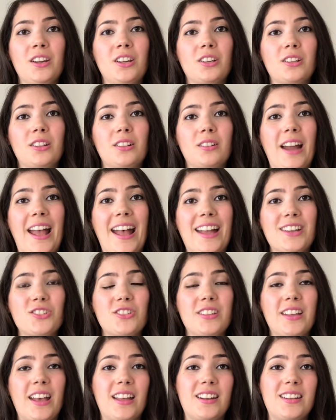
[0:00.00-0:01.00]
you're
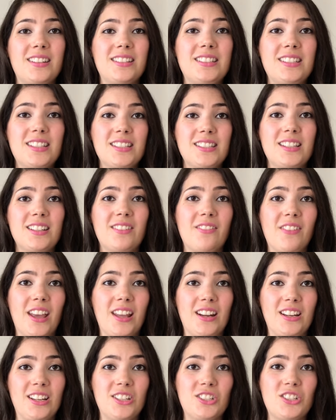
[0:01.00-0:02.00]
actually at a
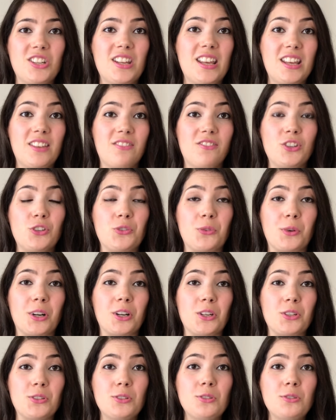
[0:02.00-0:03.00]
disadvantage if you are
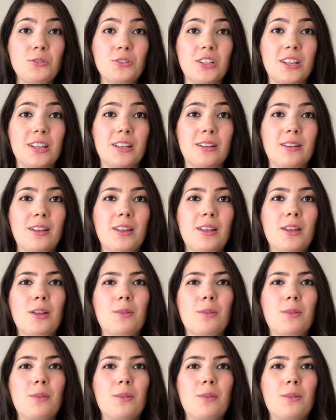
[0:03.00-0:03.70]
union